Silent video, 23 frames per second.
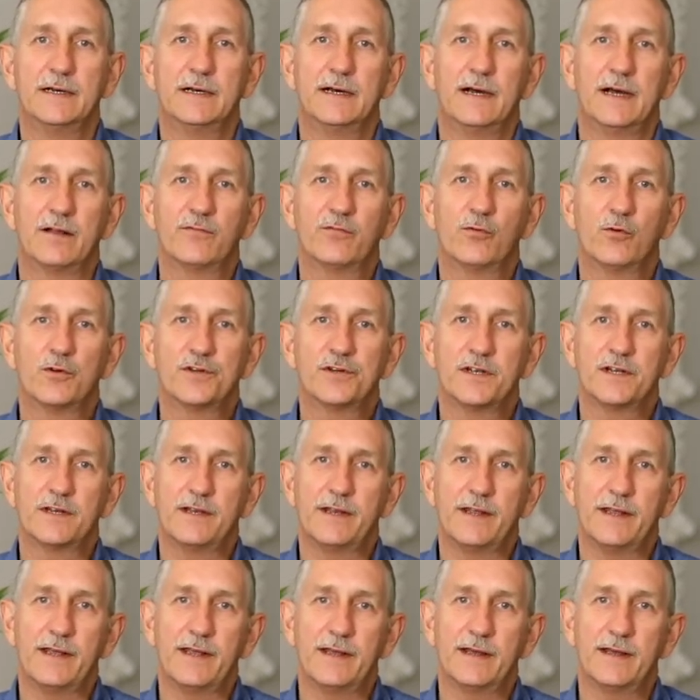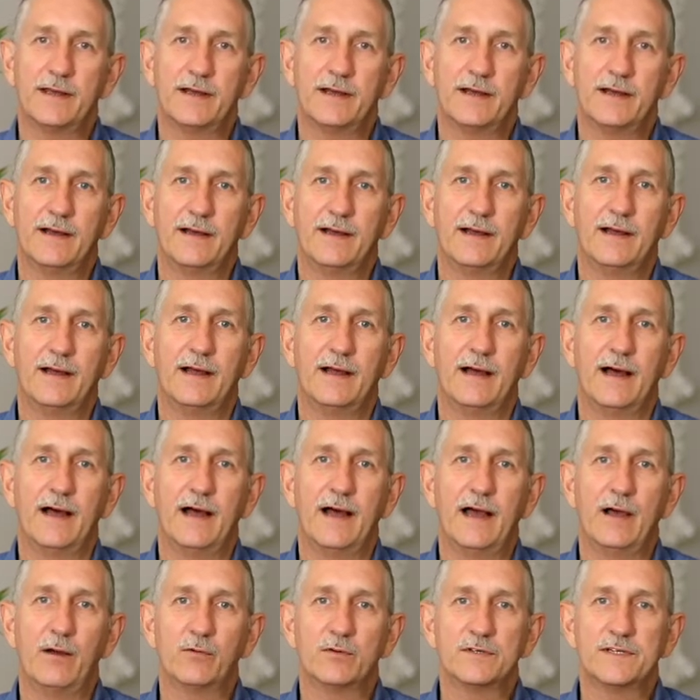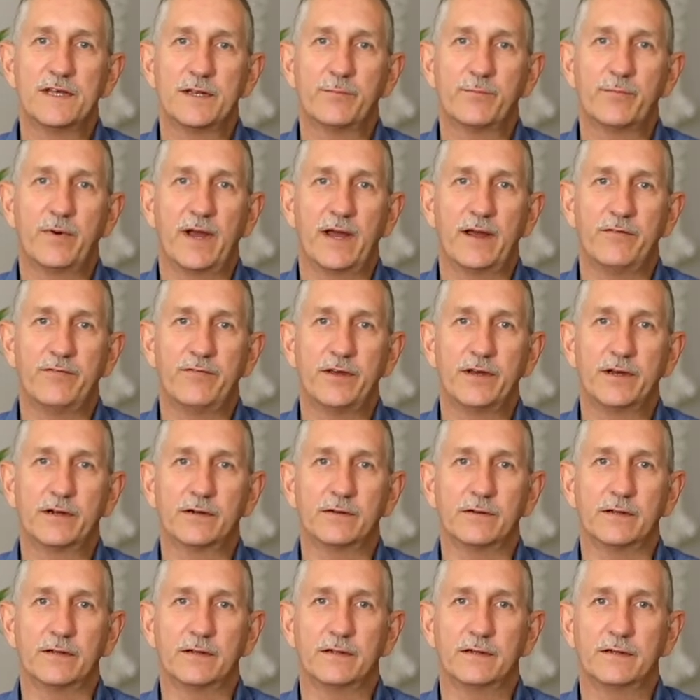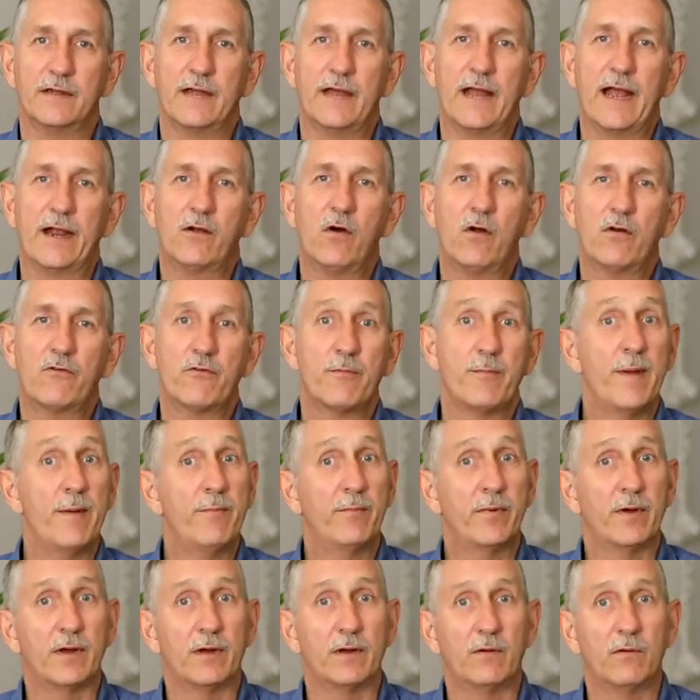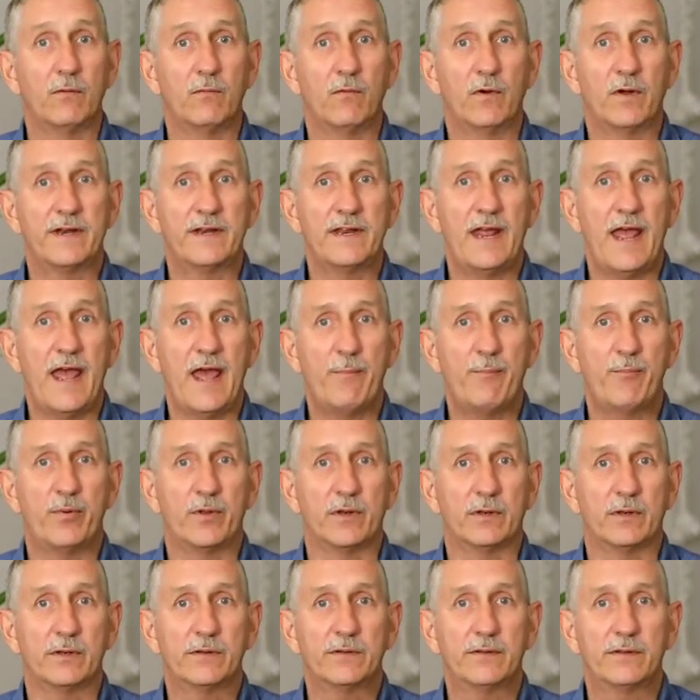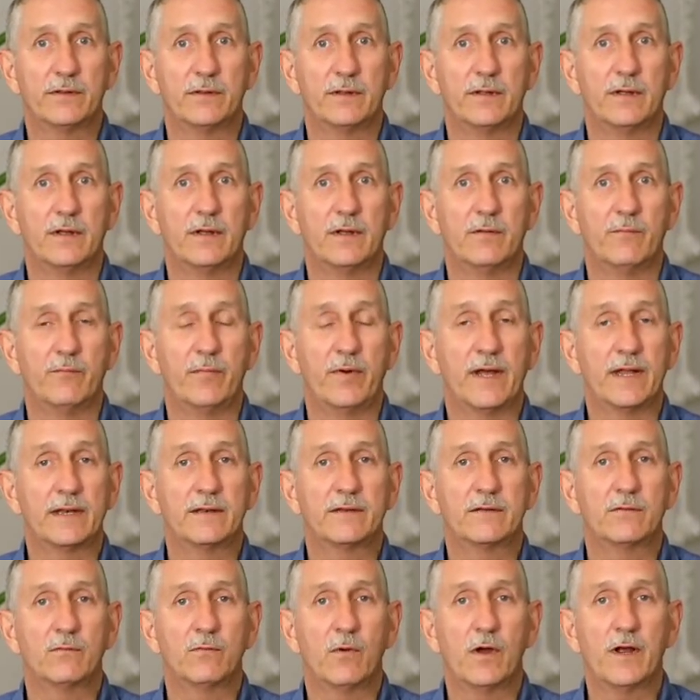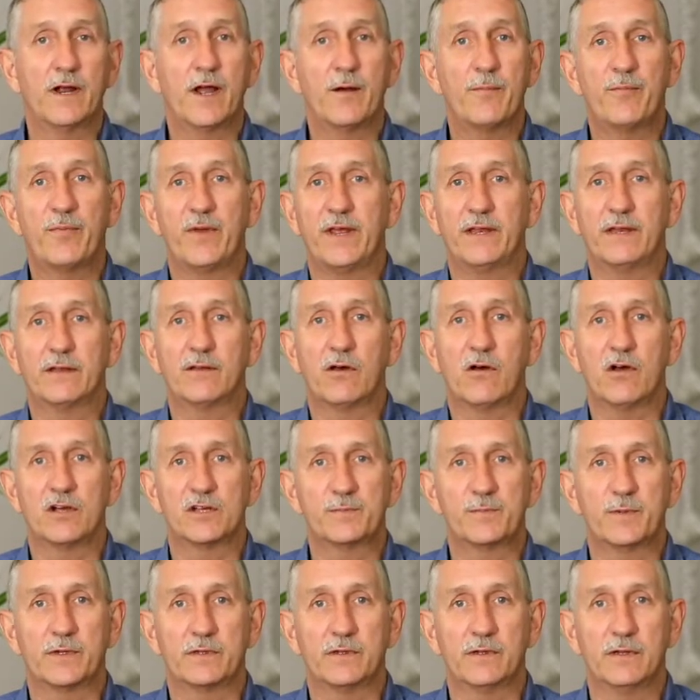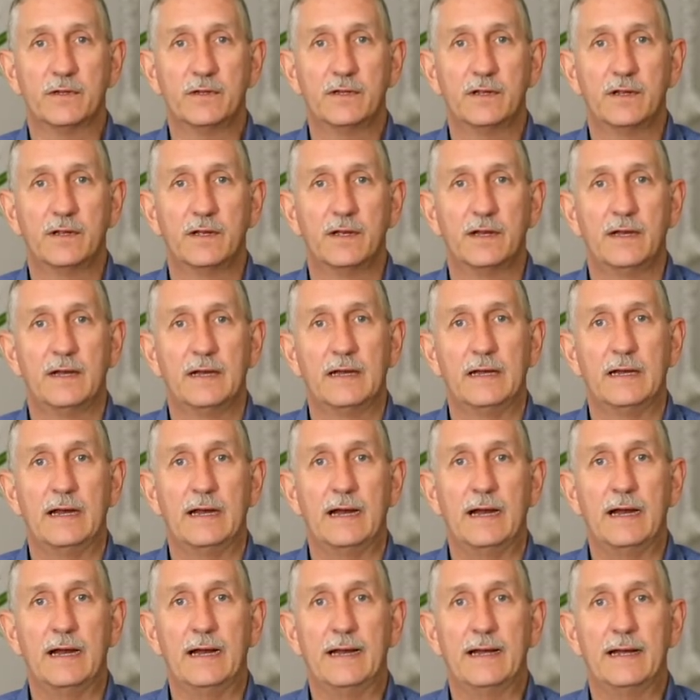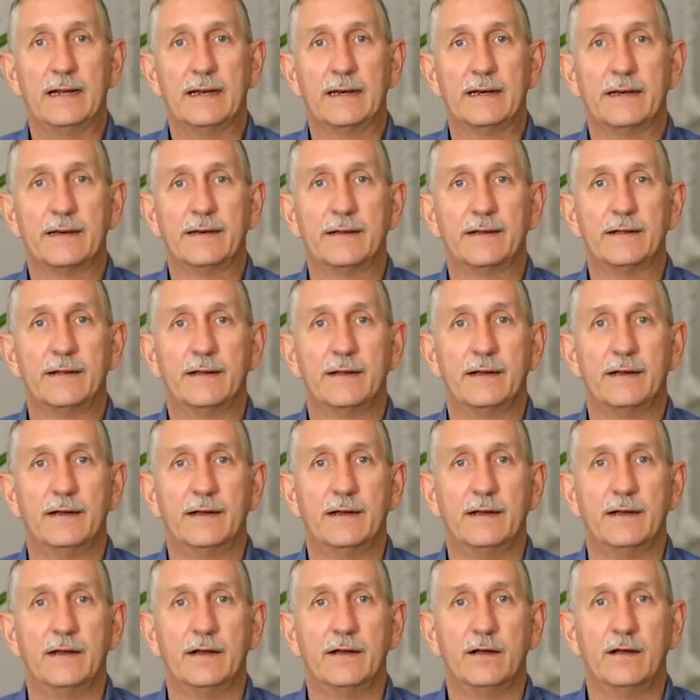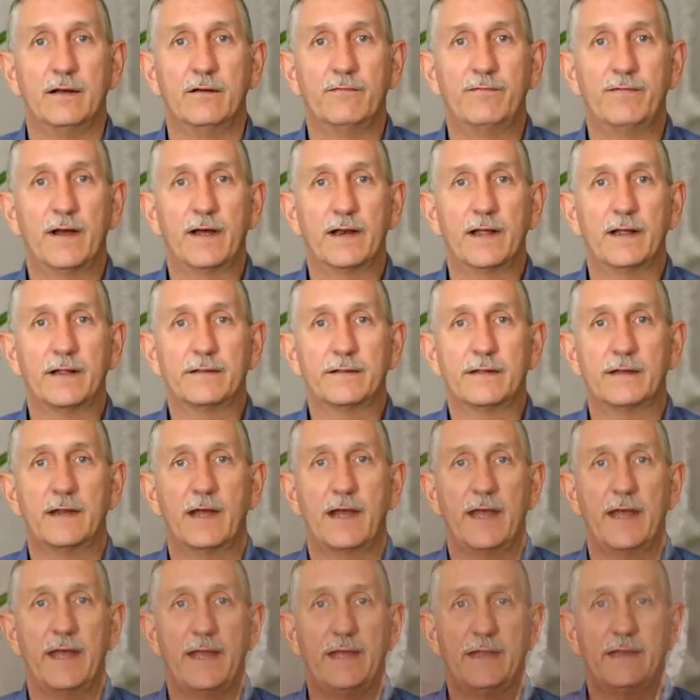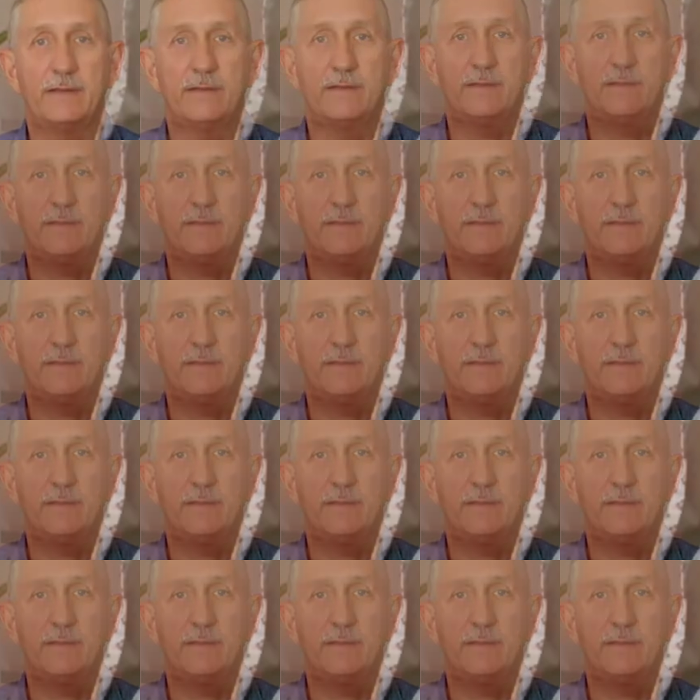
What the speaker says: unfortunately, I was hit by a vehicle. I can't remember what happened, but woke up in the hospital and found out that I had